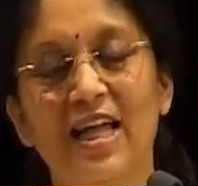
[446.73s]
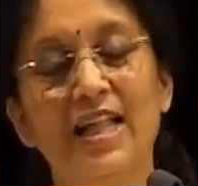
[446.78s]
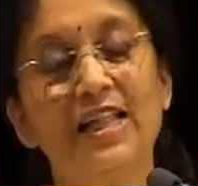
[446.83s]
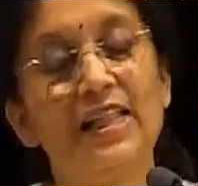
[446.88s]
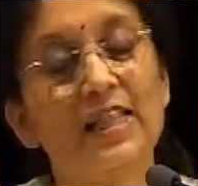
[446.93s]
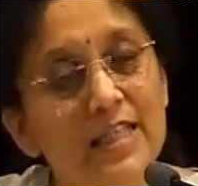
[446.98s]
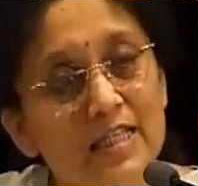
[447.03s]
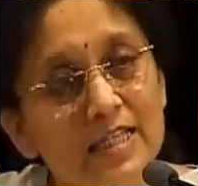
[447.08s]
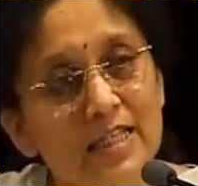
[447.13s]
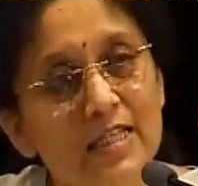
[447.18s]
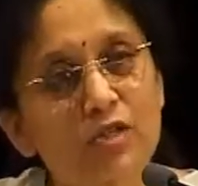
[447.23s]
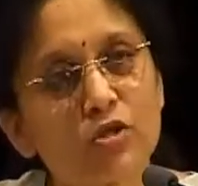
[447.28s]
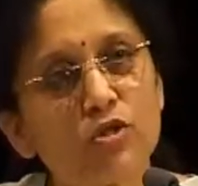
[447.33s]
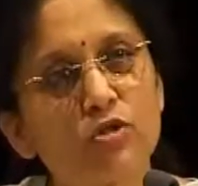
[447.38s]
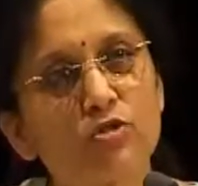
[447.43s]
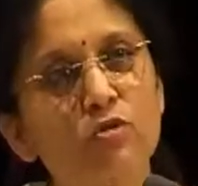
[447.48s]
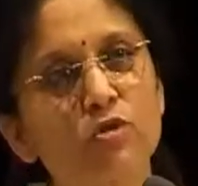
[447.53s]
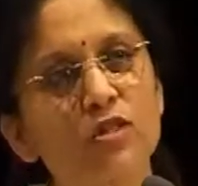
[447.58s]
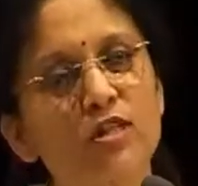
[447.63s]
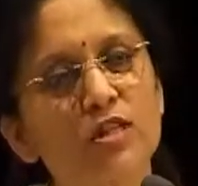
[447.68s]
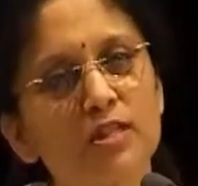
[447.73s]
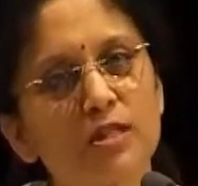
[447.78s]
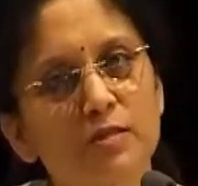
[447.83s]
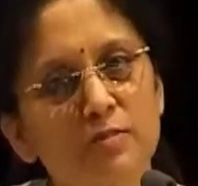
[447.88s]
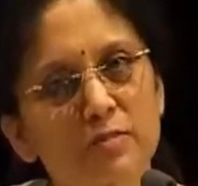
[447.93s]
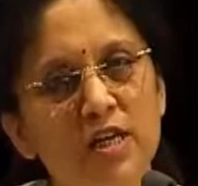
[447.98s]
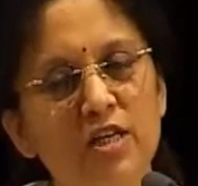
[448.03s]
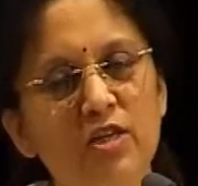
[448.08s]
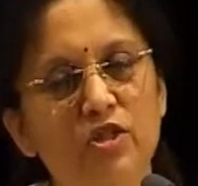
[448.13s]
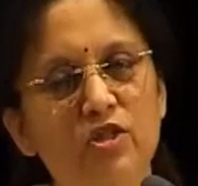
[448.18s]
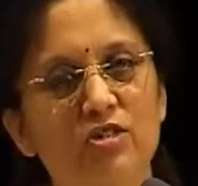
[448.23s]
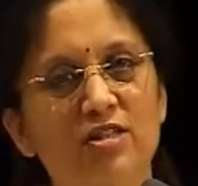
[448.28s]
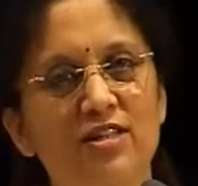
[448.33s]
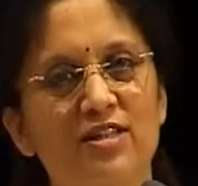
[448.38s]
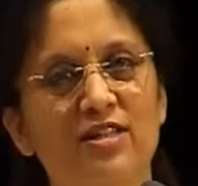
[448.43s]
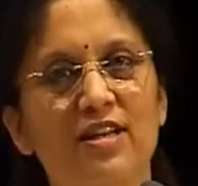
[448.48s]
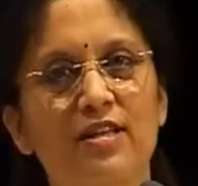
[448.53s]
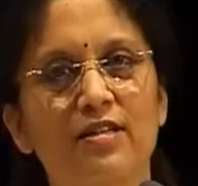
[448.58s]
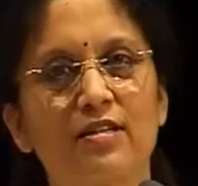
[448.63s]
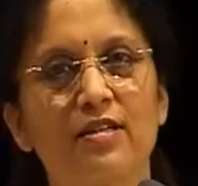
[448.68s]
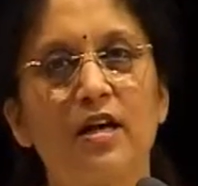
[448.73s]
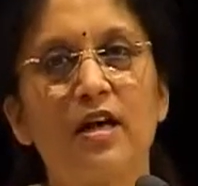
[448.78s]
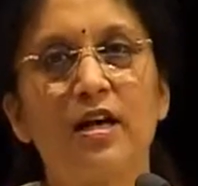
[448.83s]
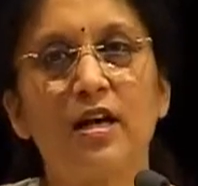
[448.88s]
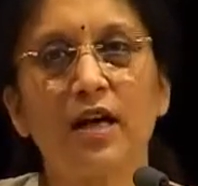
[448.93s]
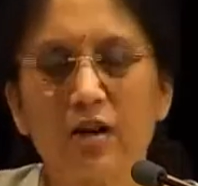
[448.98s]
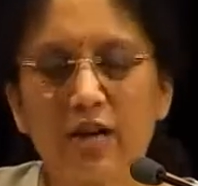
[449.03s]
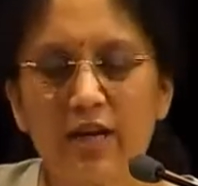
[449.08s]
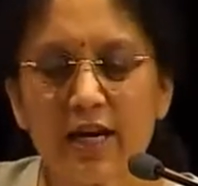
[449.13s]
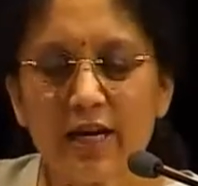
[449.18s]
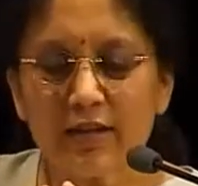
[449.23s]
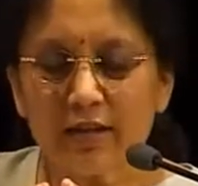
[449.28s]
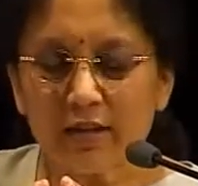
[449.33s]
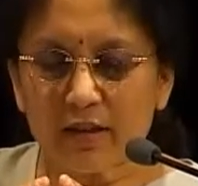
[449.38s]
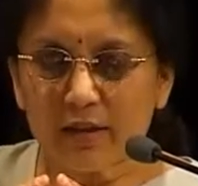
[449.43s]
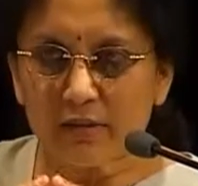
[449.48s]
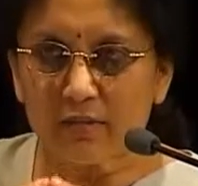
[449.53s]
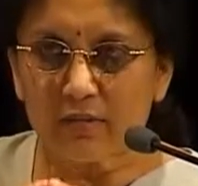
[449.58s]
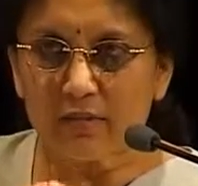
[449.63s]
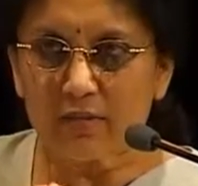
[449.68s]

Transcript: This is true in the spiritual sense. Now let